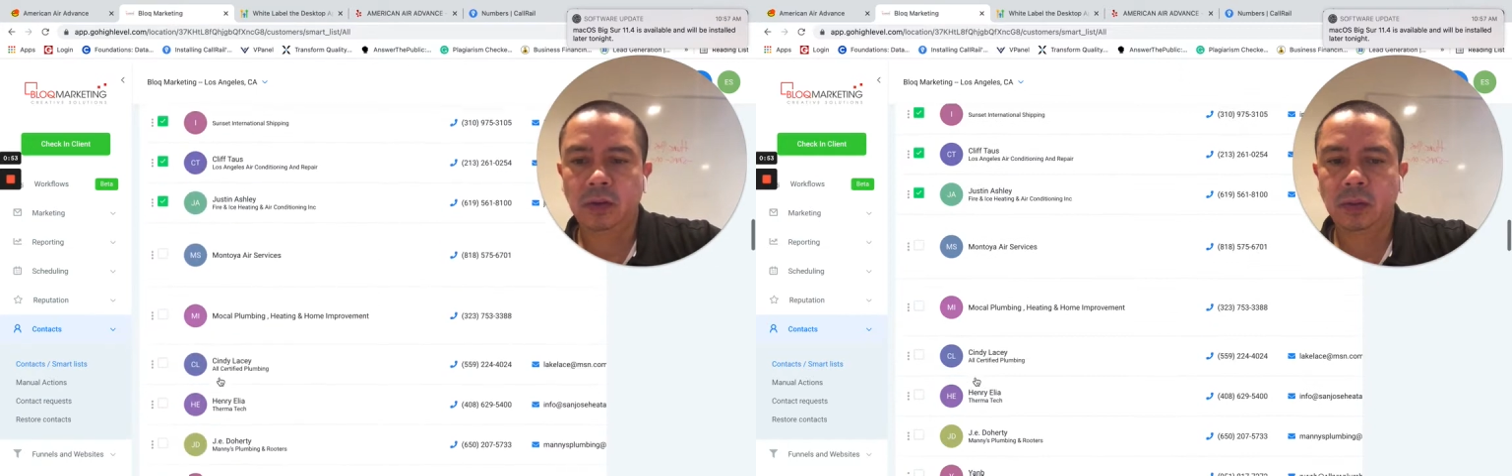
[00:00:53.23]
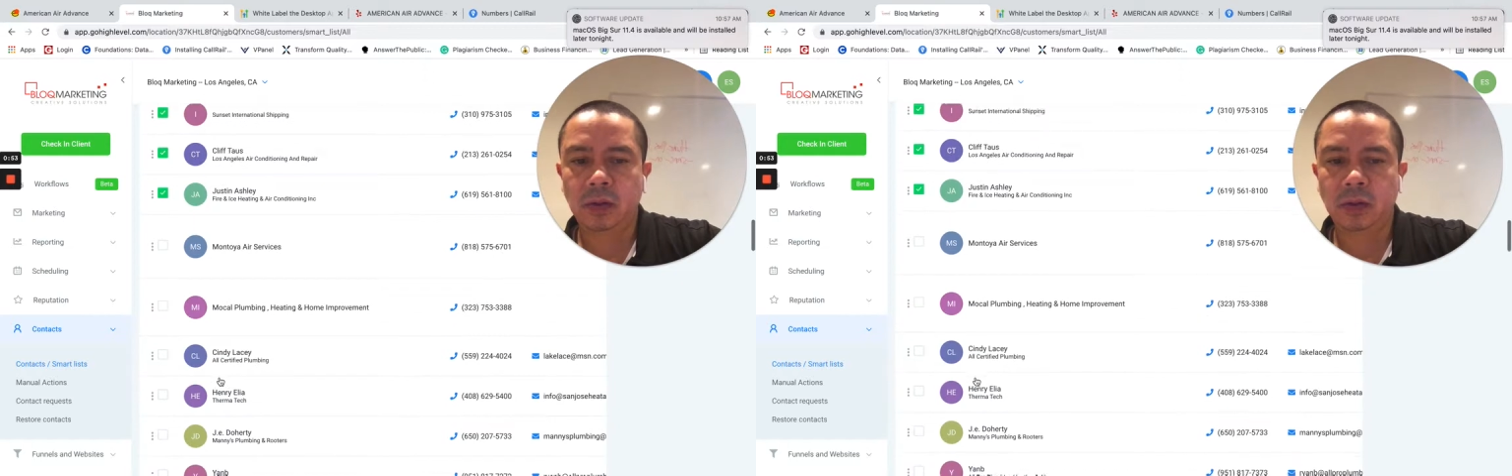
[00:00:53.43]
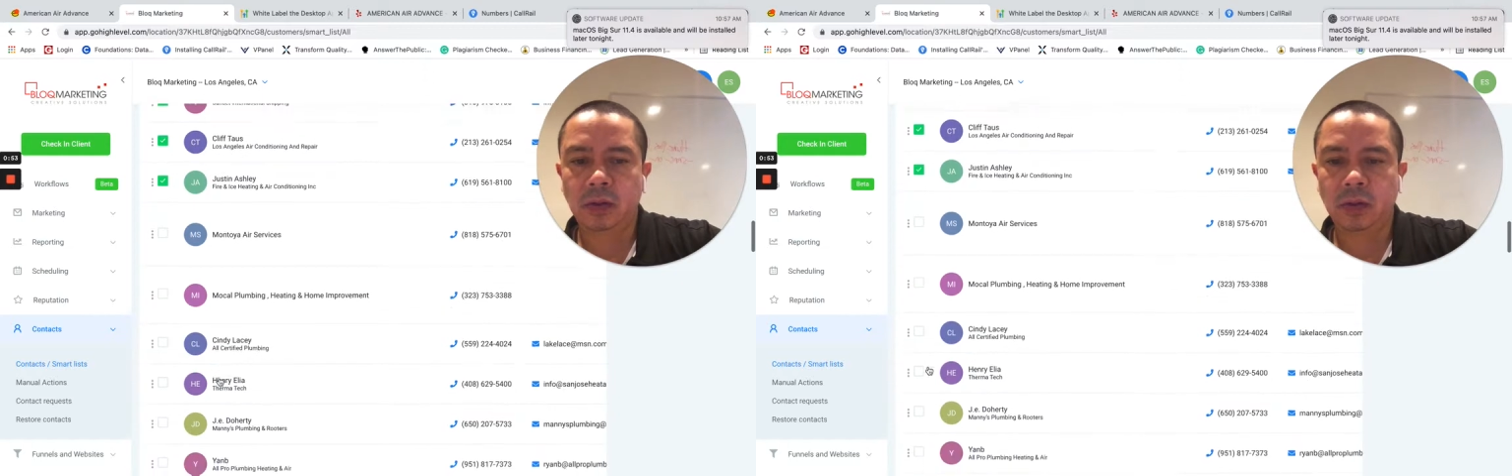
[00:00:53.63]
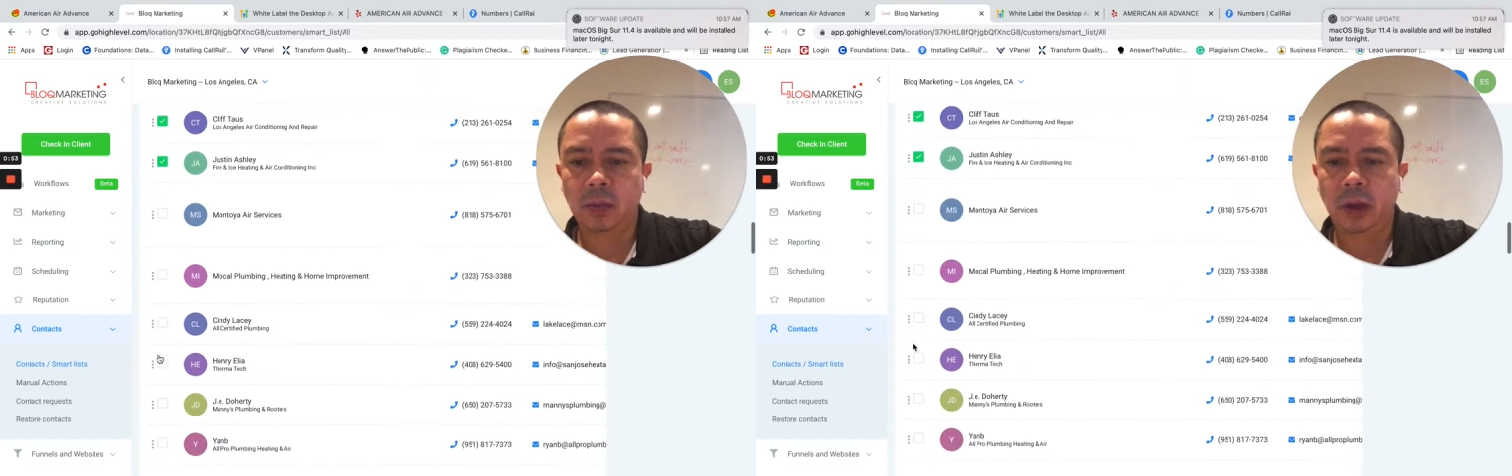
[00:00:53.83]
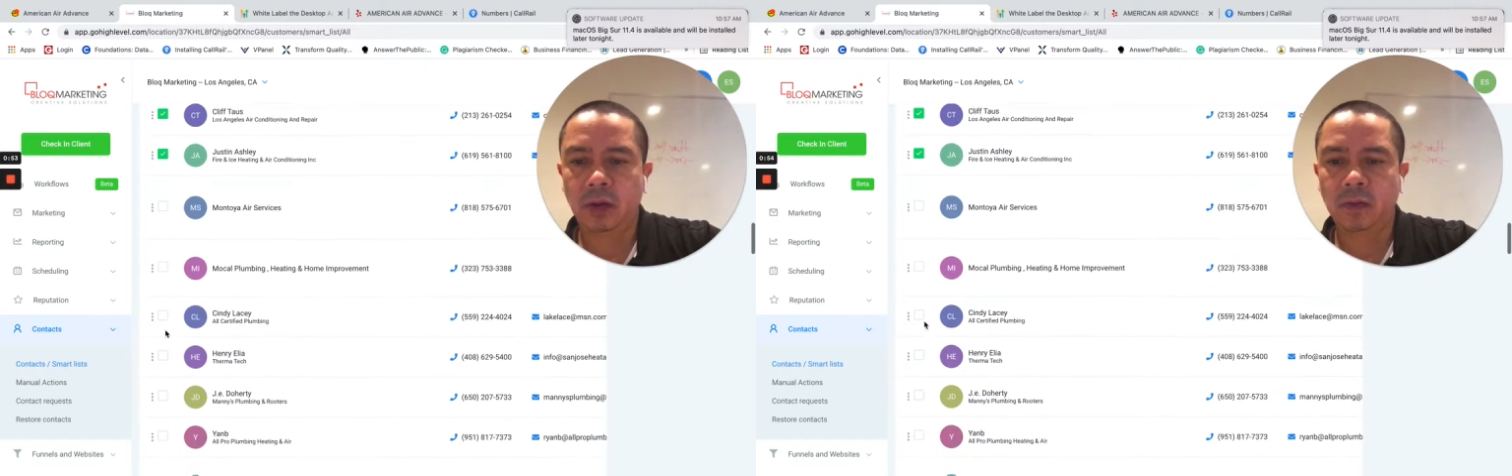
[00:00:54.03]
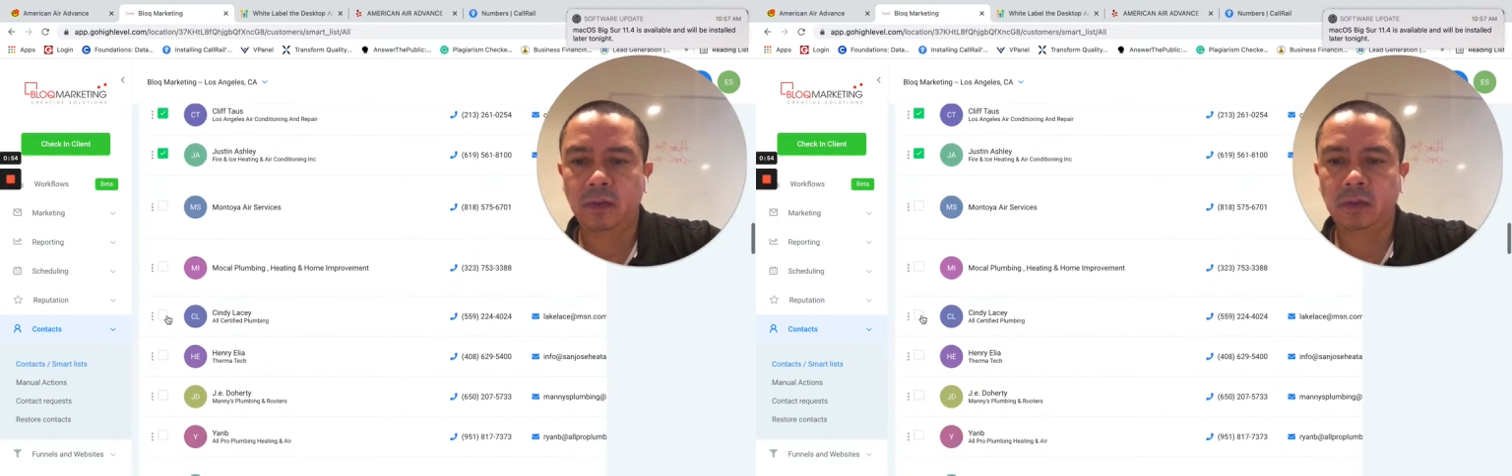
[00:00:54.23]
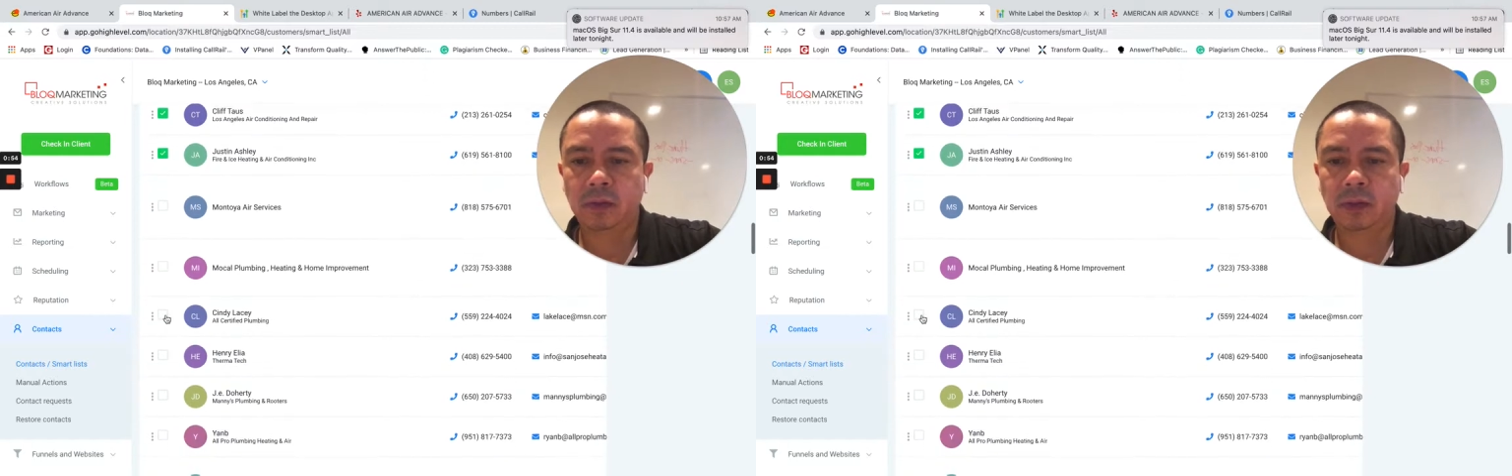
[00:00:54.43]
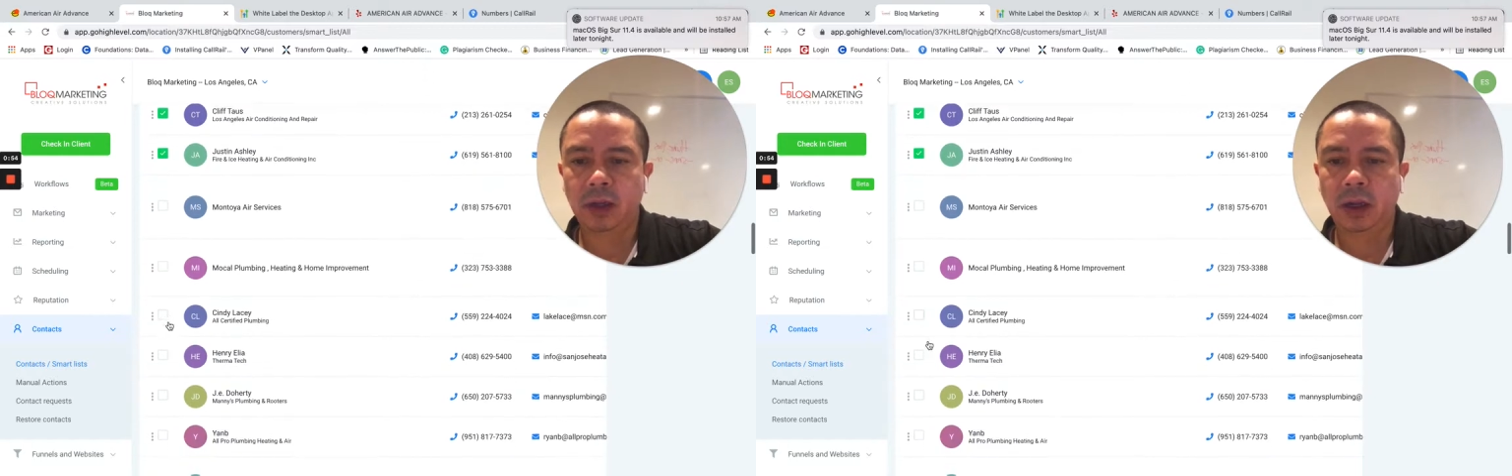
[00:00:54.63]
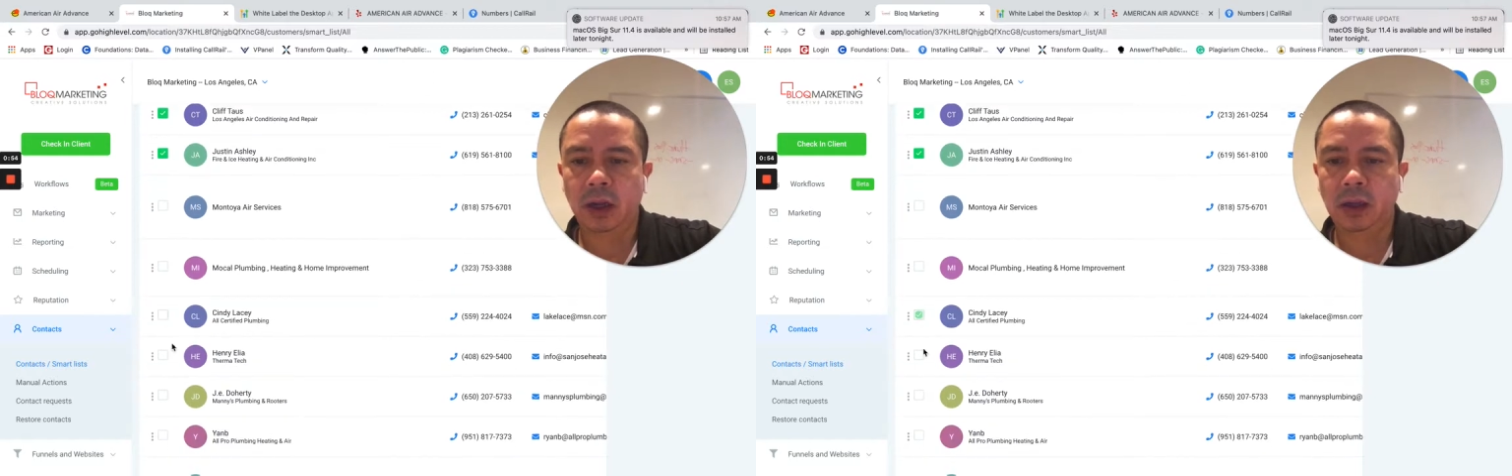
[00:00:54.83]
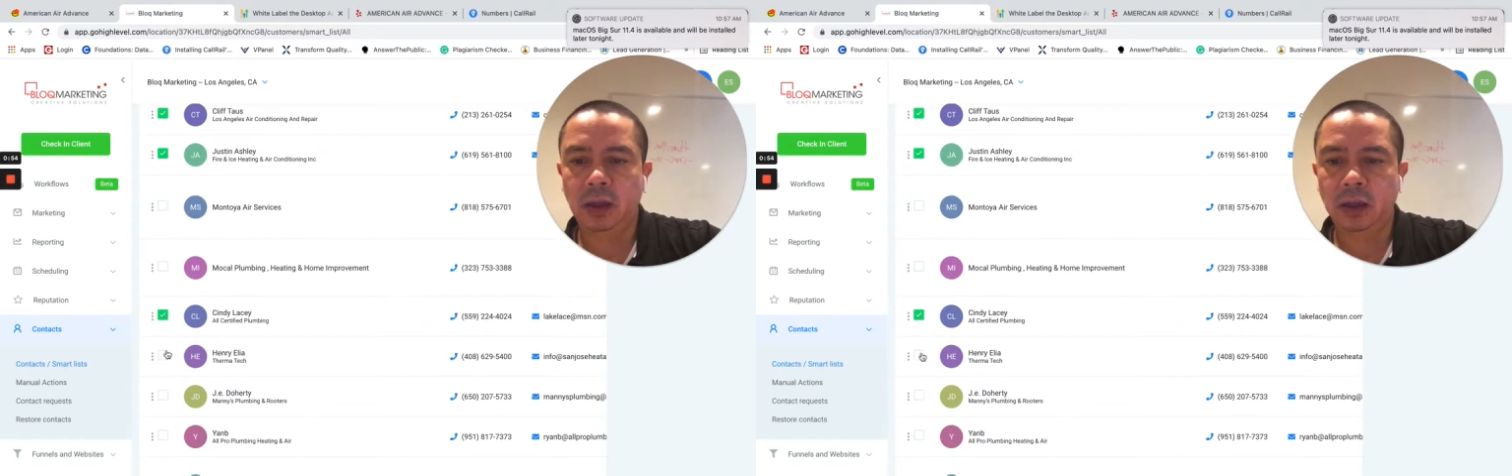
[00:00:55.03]
it's just a matter of
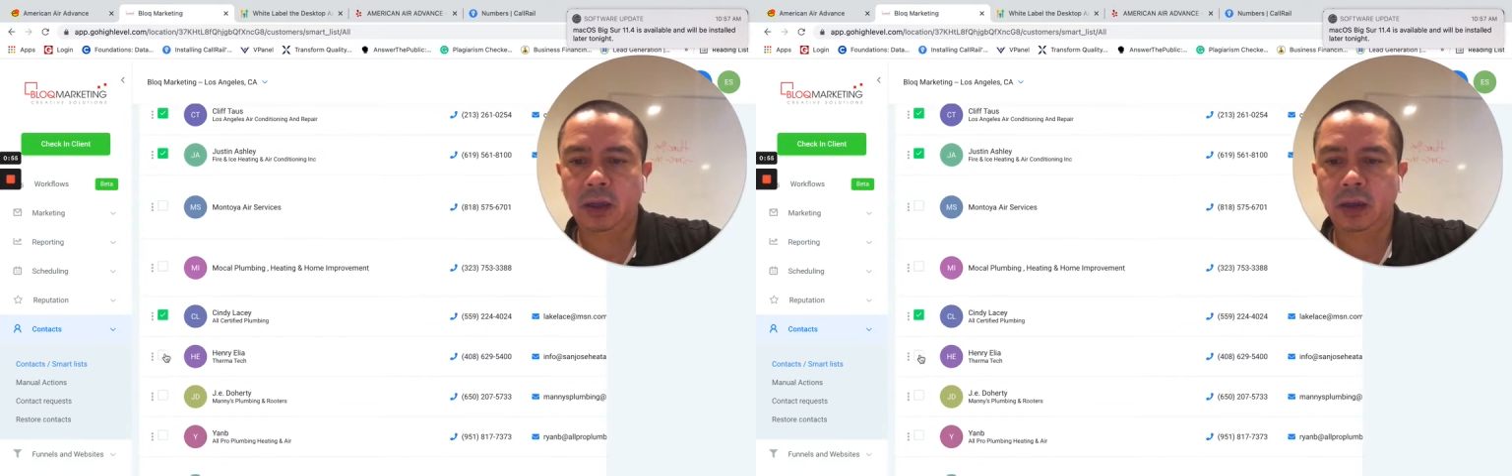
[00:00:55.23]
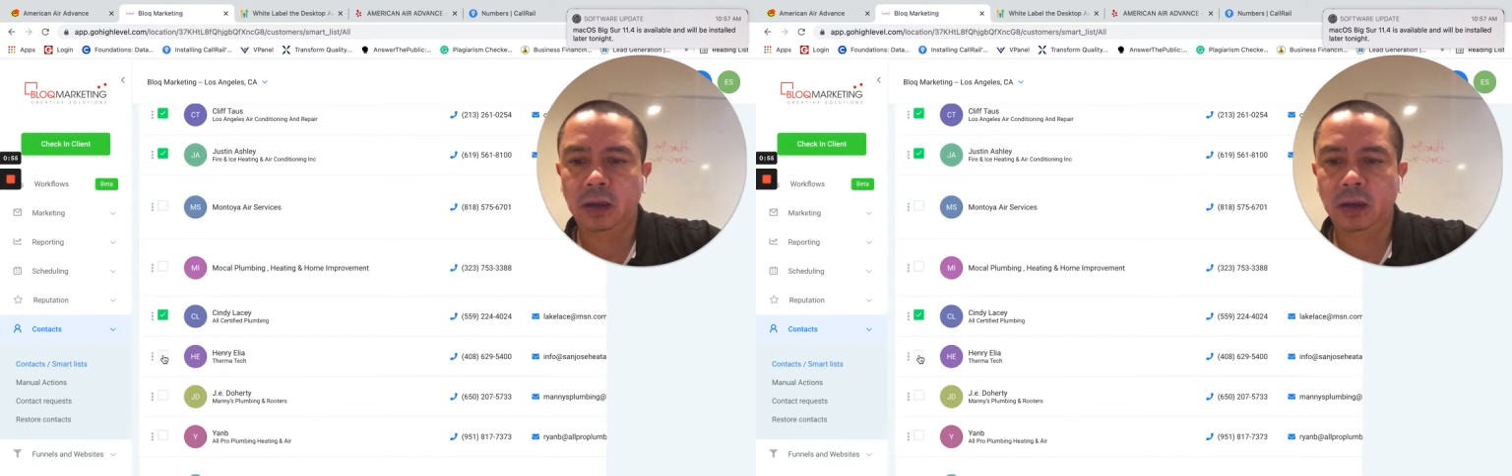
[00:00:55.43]
selecting